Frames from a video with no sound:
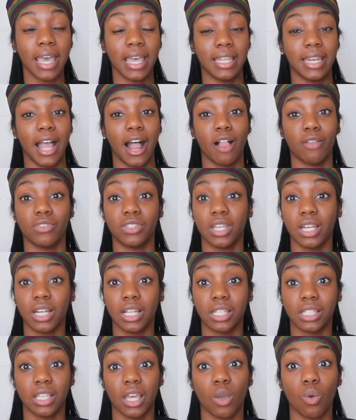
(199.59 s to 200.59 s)
And now all of a sudden
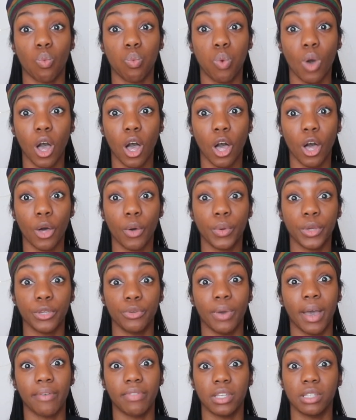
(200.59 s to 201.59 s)
it's like, whoa,
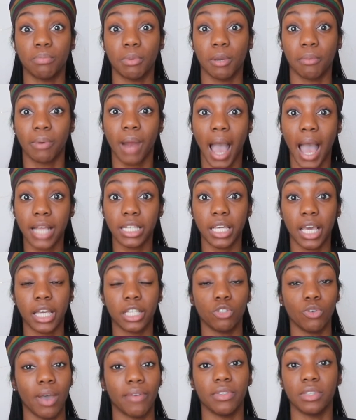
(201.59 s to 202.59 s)
you have this big
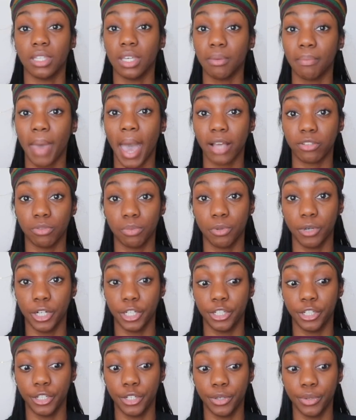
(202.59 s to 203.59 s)
project, you have this impact
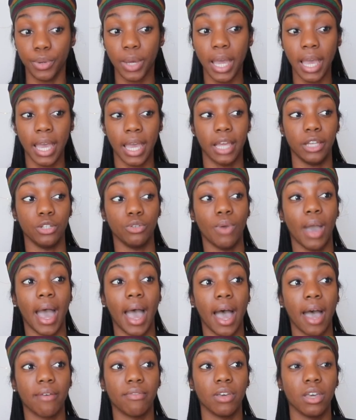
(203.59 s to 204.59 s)
report due, and you
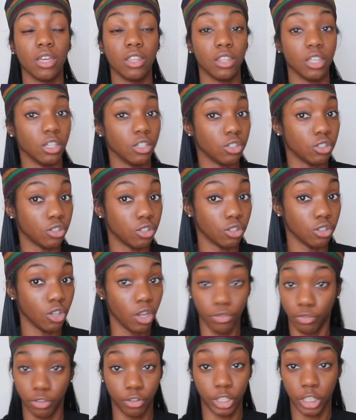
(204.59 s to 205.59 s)
have these
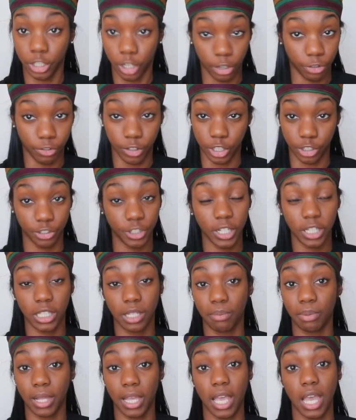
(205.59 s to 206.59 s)
a retreat
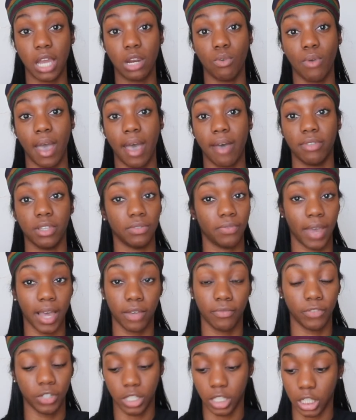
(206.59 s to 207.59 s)
to plan, you have this
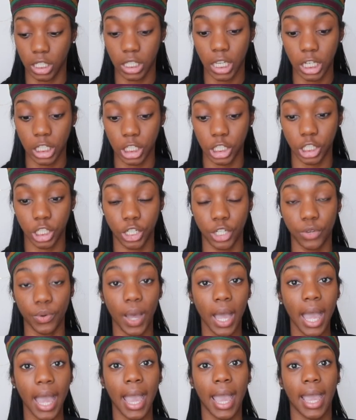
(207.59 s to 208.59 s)
facilitation to do,
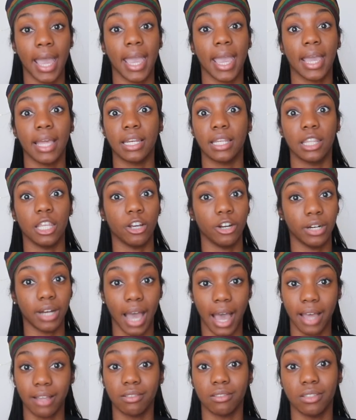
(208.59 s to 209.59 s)
and they're
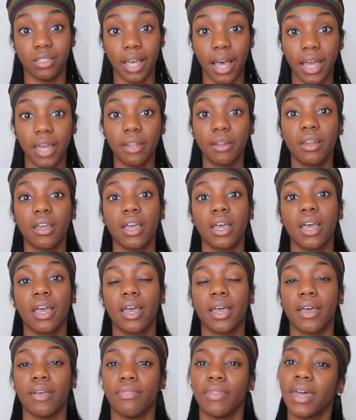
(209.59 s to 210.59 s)
not done.
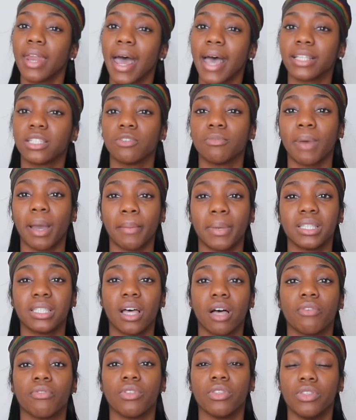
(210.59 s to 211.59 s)
And then I had to remind
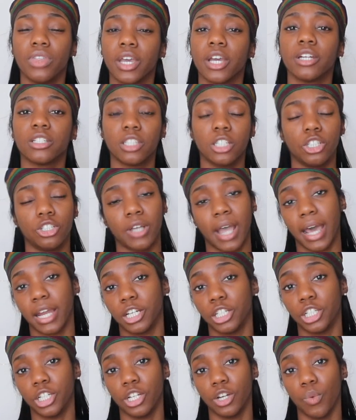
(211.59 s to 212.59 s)
myself there's a
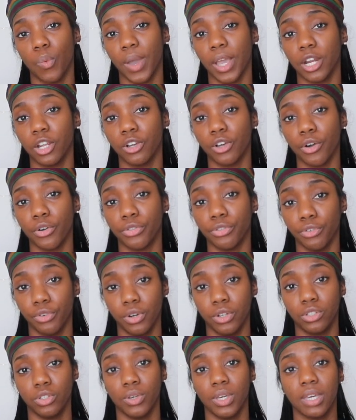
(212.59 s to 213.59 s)
strategy and a way to go
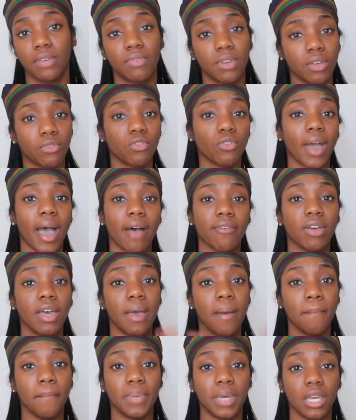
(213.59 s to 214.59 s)
through it. So even if you have
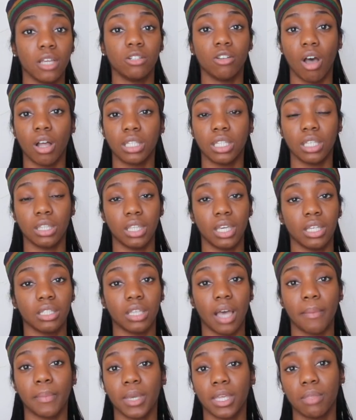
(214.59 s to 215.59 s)
big daunting
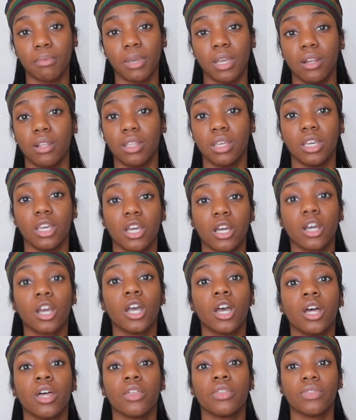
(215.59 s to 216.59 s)
things coming in the beginning of the year,
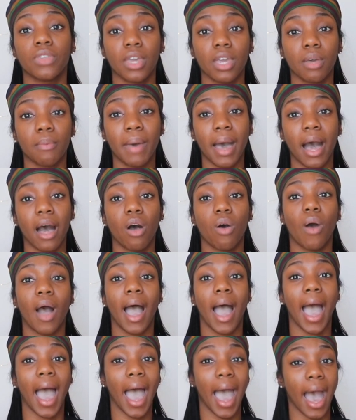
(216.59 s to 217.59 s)
think about
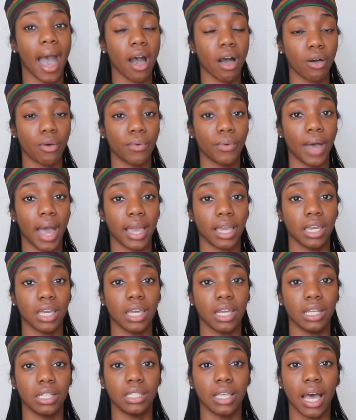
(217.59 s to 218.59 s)
how I can
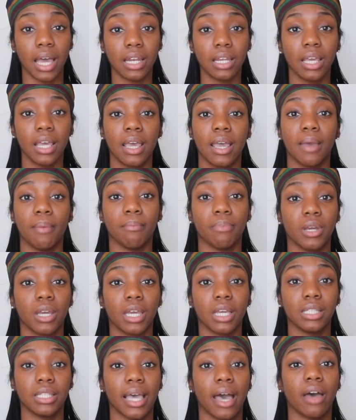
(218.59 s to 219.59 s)
get it done and
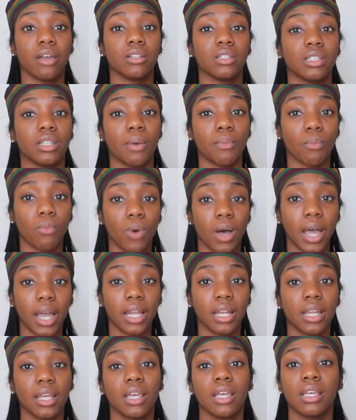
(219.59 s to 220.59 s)
break it down. Step
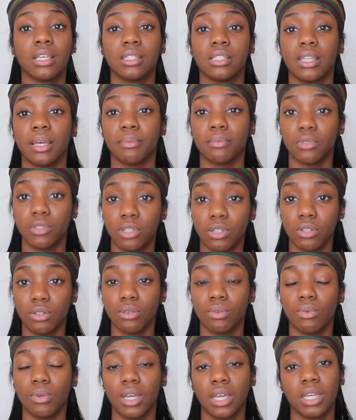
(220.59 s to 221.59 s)
one, step
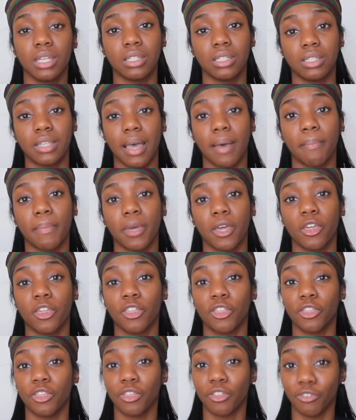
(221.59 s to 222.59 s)
two, step
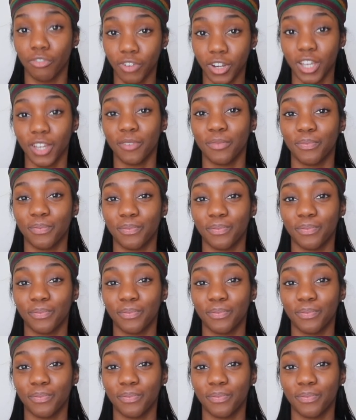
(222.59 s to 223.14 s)
three.